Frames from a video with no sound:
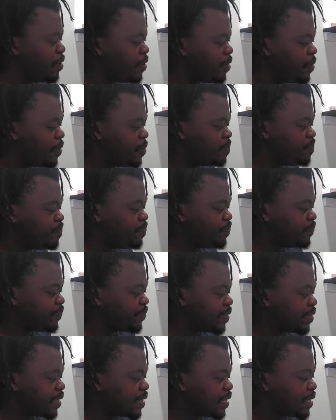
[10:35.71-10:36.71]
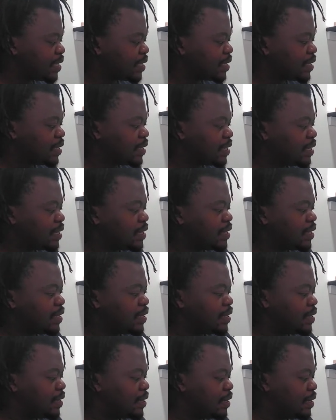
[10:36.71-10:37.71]

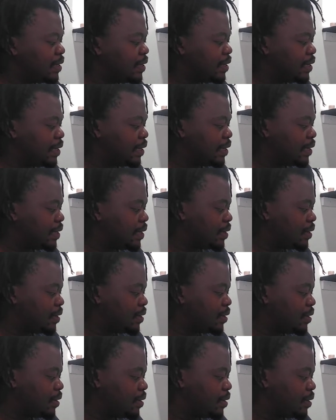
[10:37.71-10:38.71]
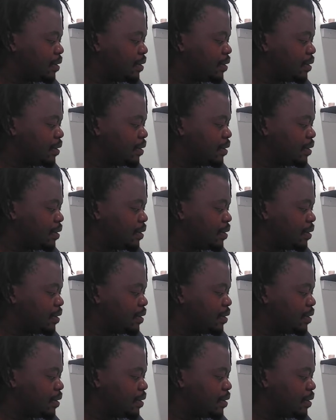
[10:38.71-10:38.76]
No one is speaking in this clip.